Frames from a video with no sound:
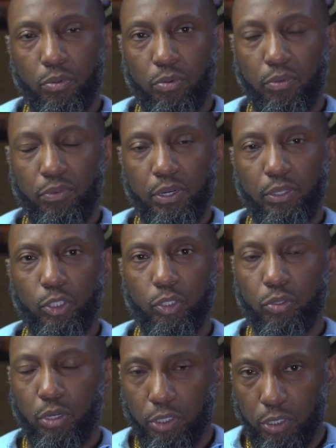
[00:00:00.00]
through a very
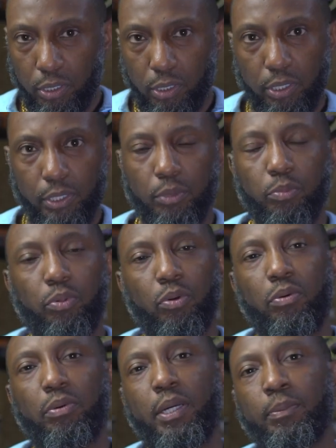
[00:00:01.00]
structured learning
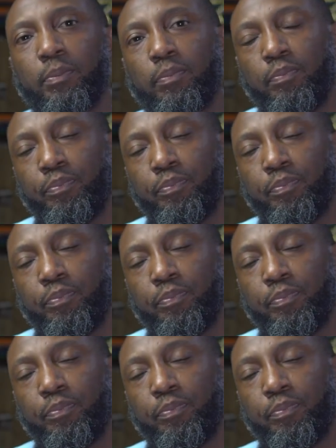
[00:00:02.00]
program